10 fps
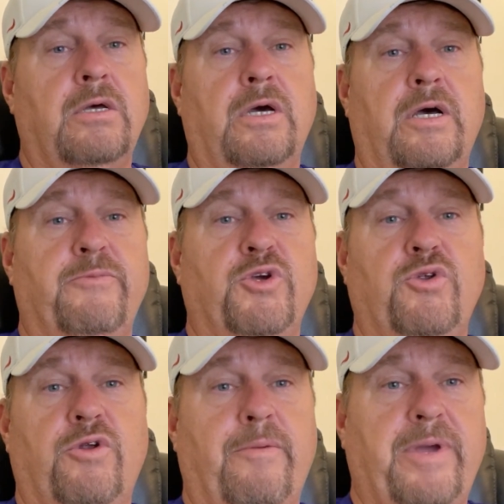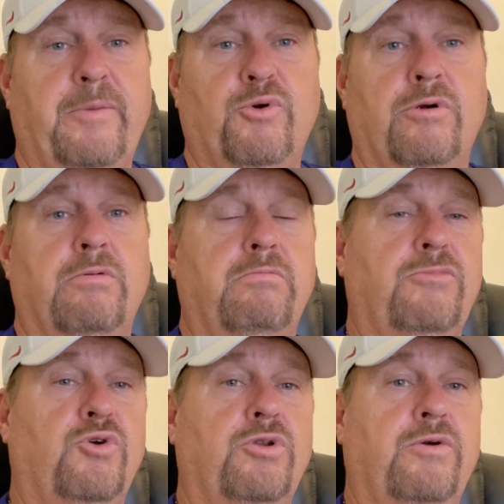You can do it on paper. You
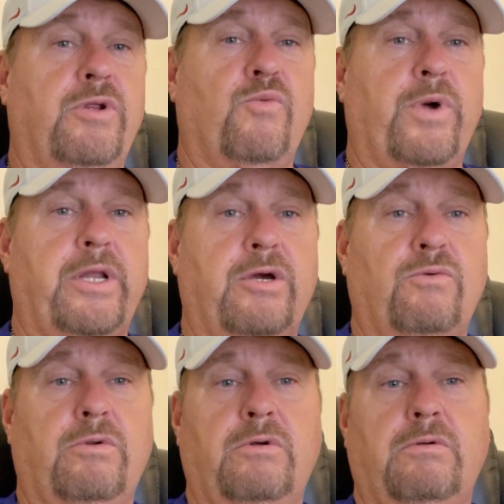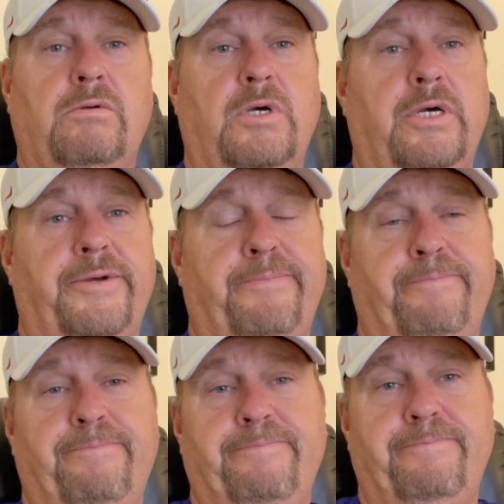can do it in OneNote. Um,
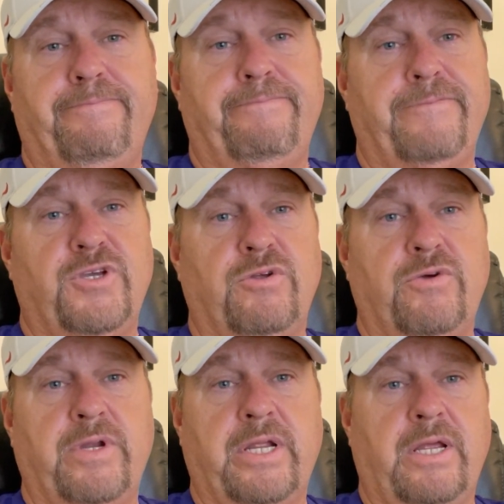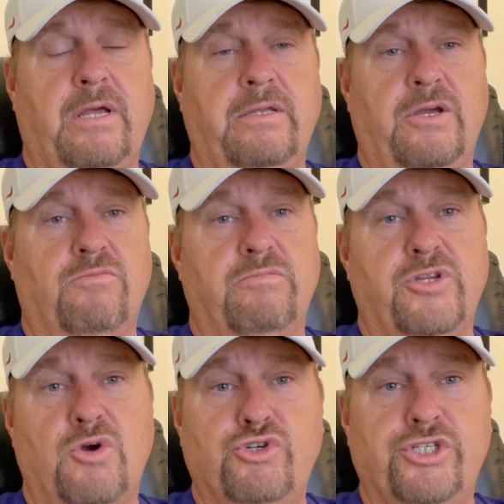you can do it in
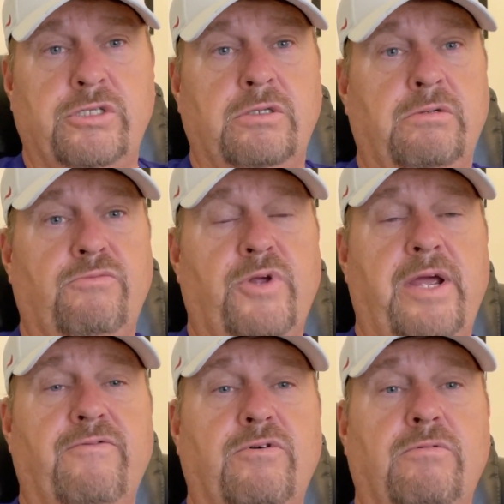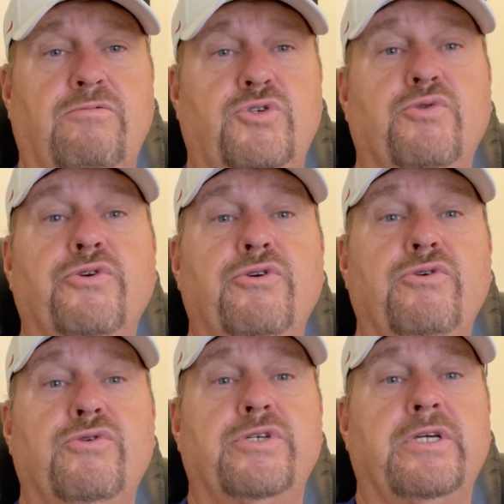Notion, whatever tool you're
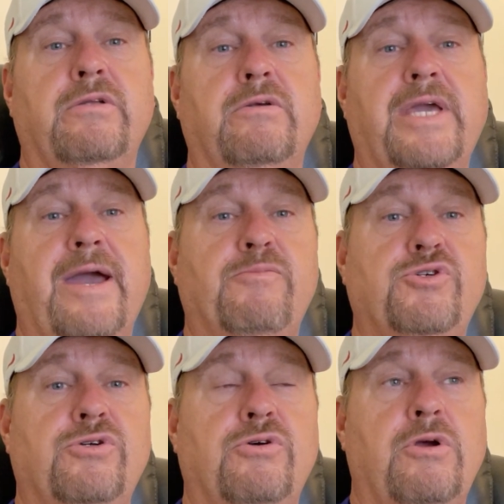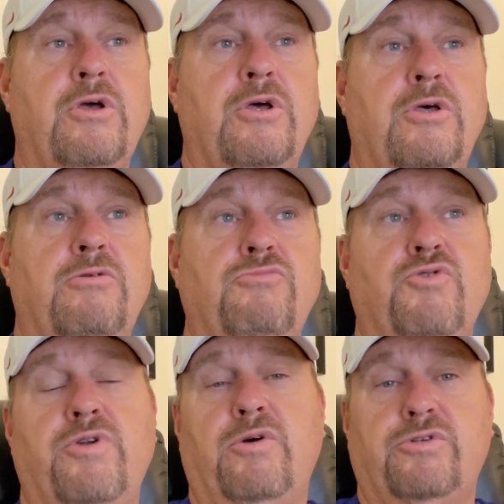using to capture your
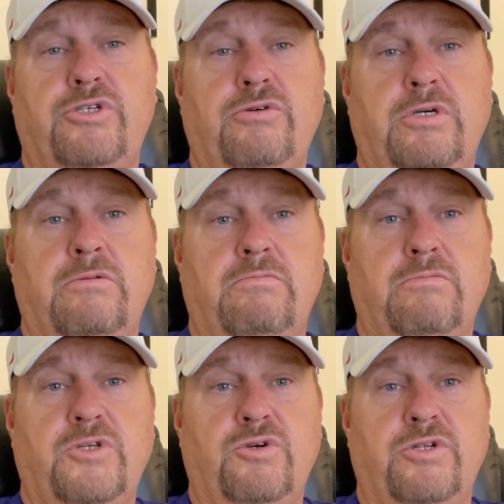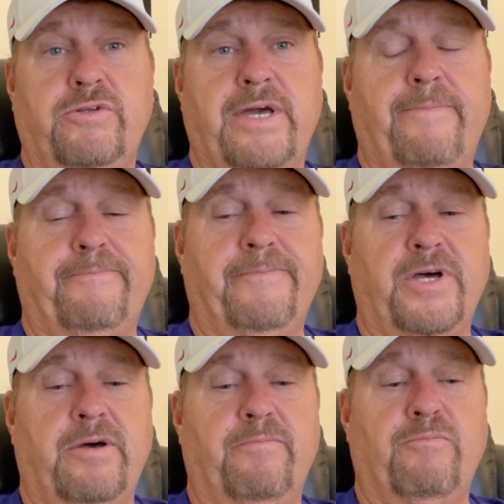notes. You can do that.
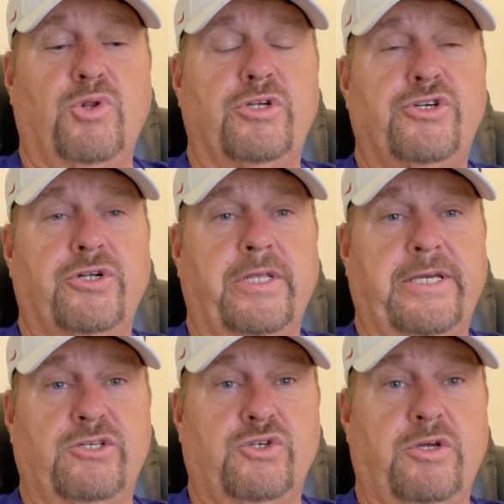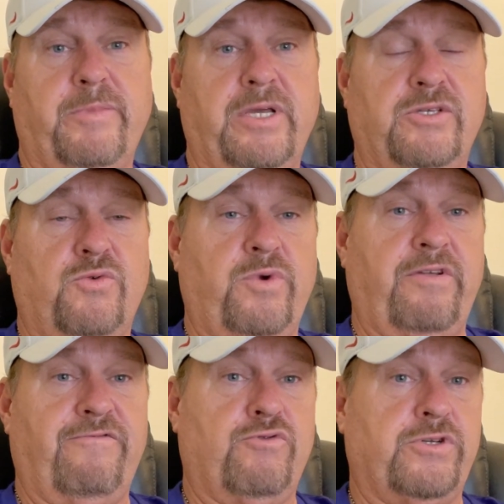Bullet journaling is good because it
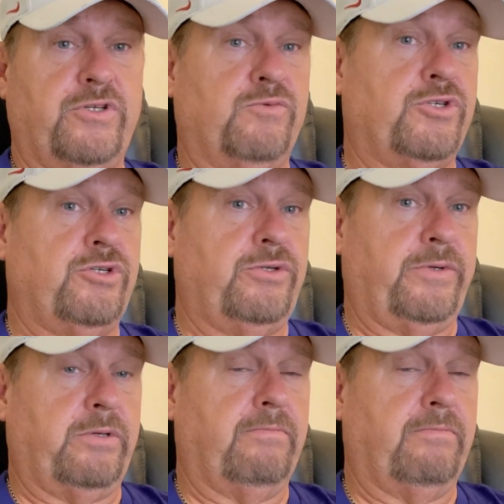reinforces what you're doing.